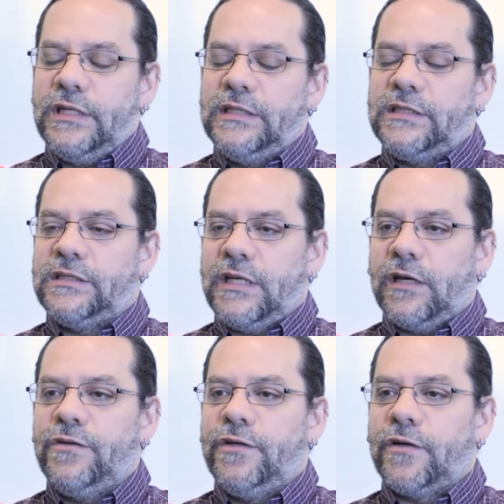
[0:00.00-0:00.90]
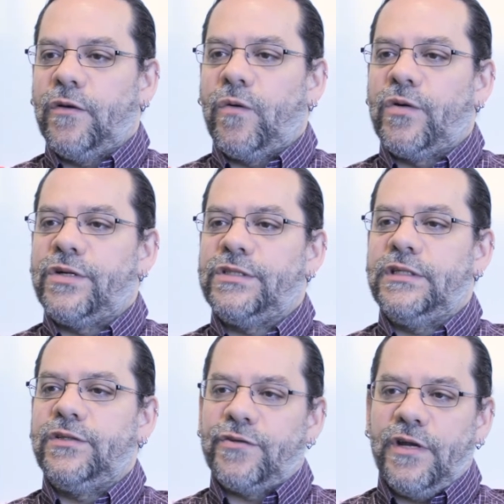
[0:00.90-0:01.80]
is a second year course,
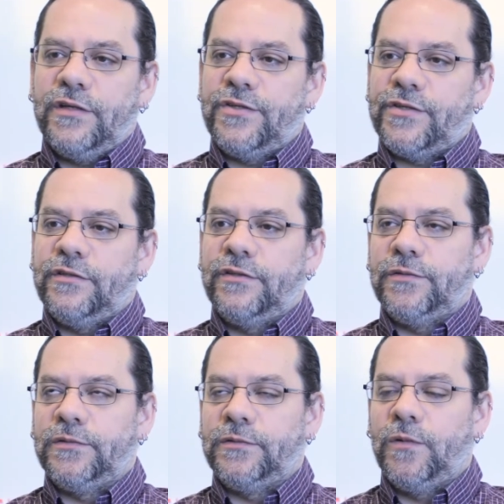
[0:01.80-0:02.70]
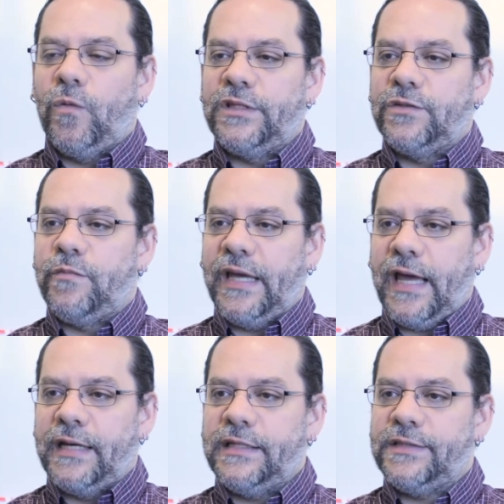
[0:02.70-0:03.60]
Introduction to Quantum
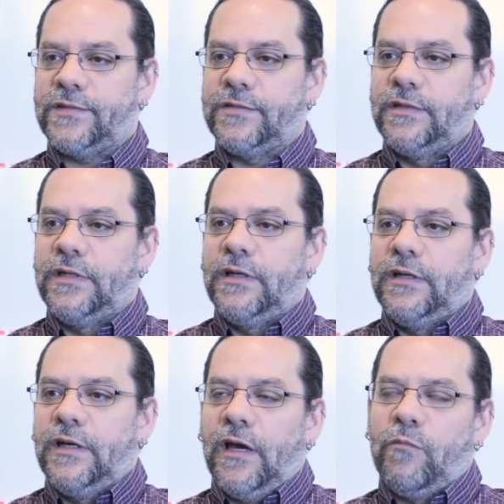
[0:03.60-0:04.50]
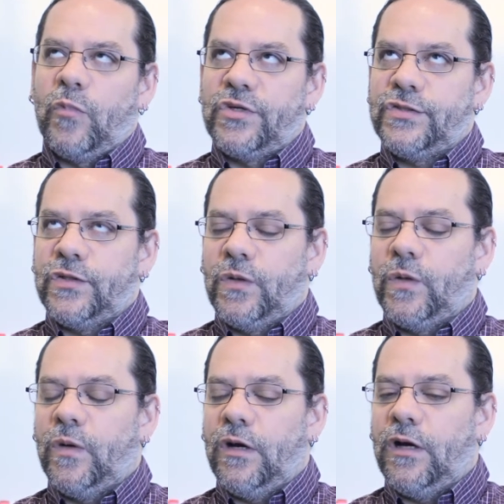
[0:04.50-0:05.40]
Mechanics. And um, more
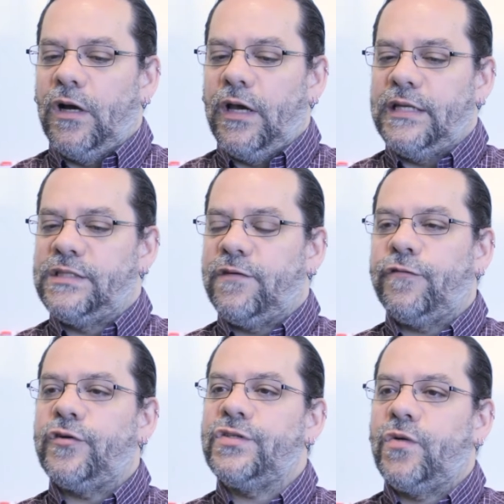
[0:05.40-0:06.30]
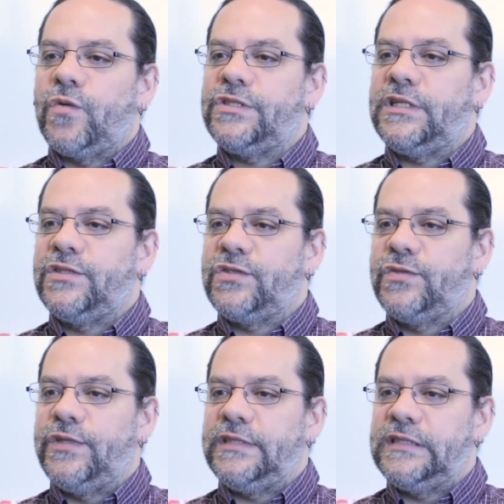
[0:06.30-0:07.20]
so, is the first course that
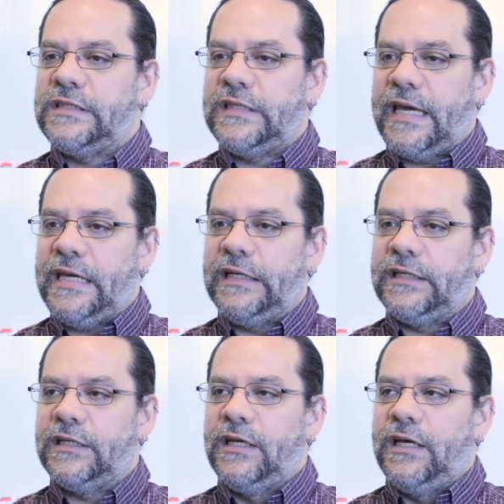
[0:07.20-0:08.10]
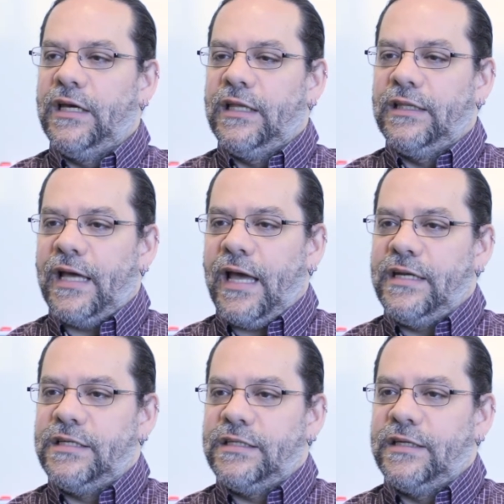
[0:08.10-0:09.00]
students take
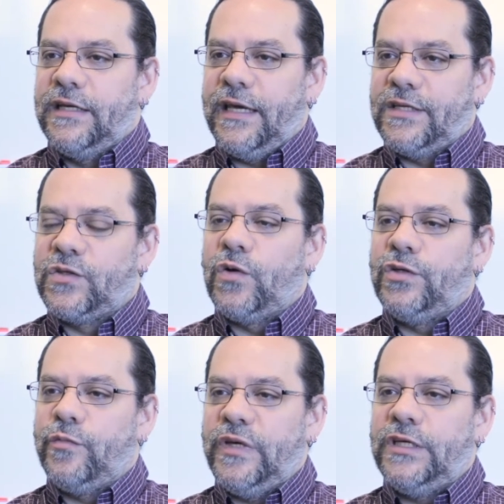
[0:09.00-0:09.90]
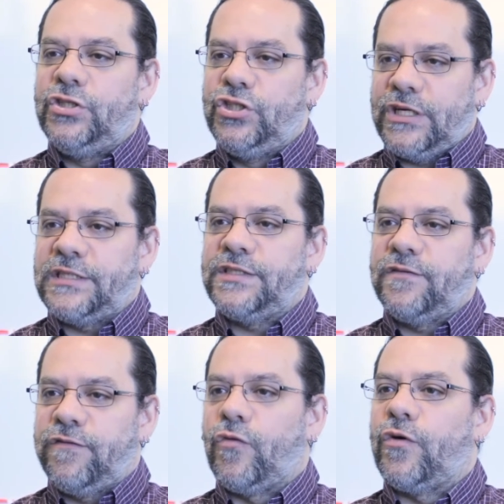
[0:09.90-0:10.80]
that is going to be just
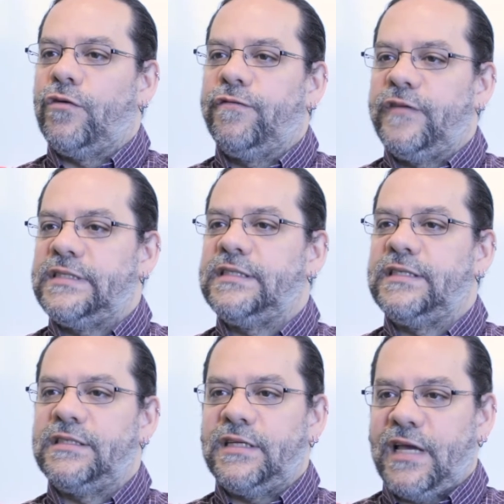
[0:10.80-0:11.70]
for physicists and